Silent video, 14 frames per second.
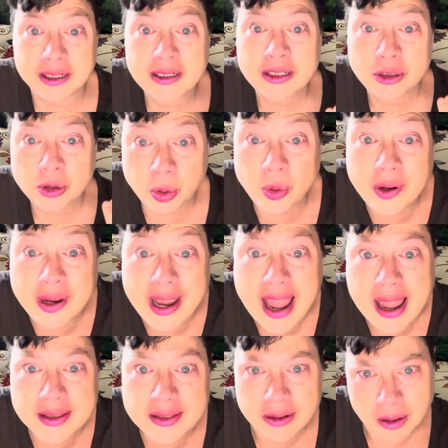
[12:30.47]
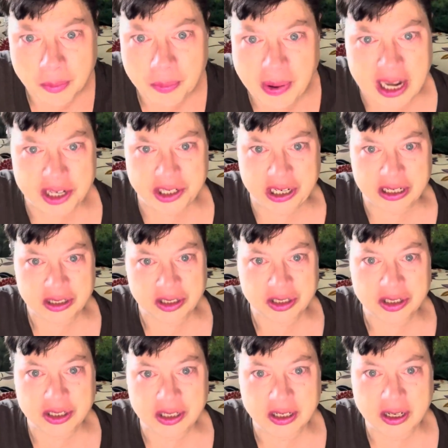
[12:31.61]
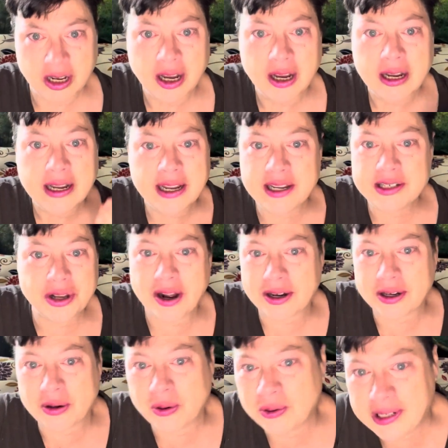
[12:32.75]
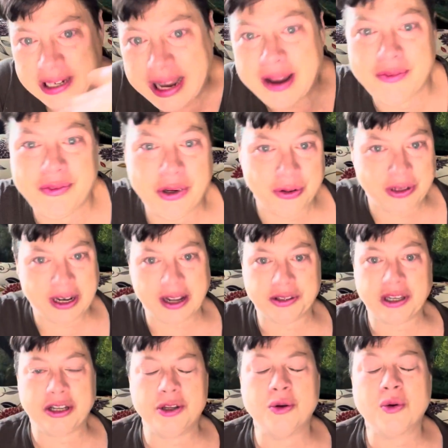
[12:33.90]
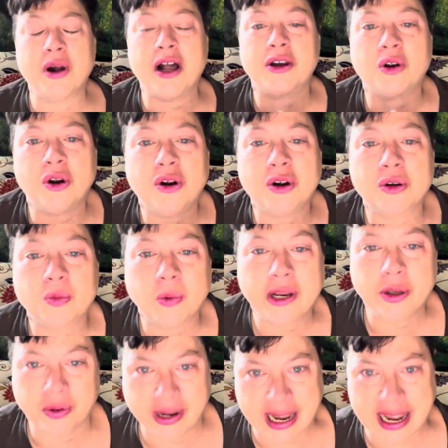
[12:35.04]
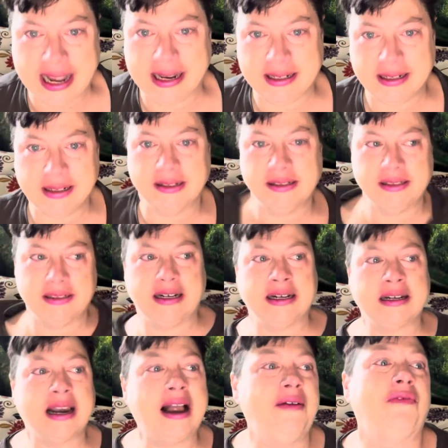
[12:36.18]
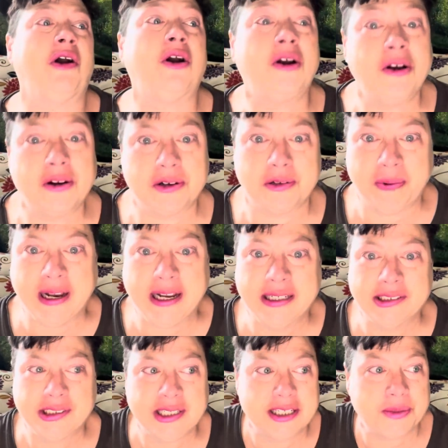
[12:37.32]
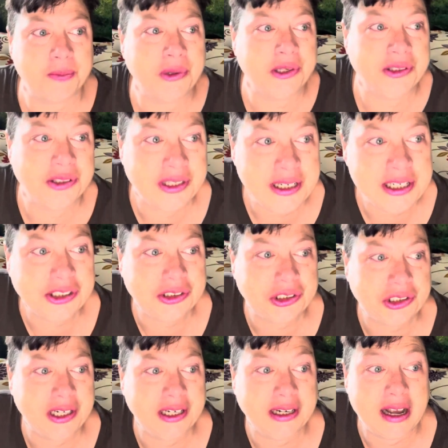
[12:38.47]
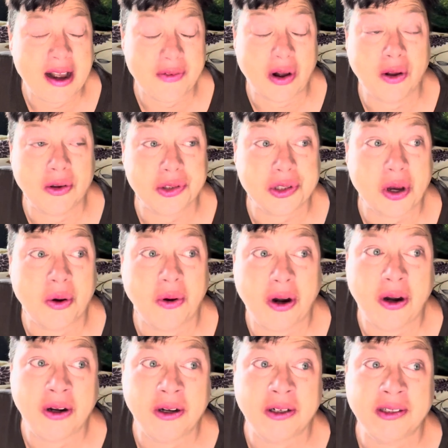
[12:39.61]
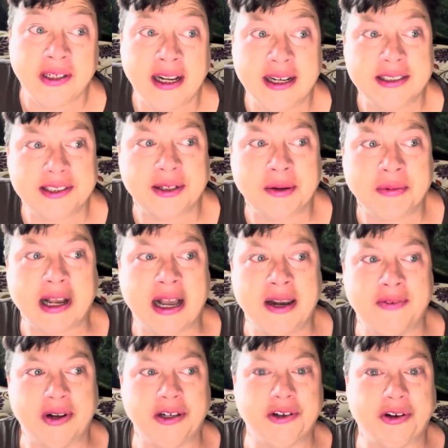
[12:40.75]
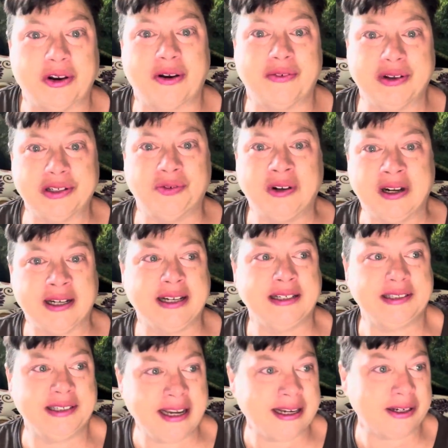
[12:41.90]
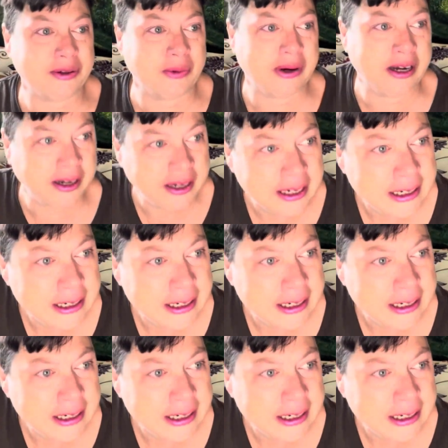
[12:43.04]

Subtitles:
create patience. He's not going to give you nothing. You got to earn what you get. And I've earned patience, but this shit, I've also earned some kind of a nervous fucking tick where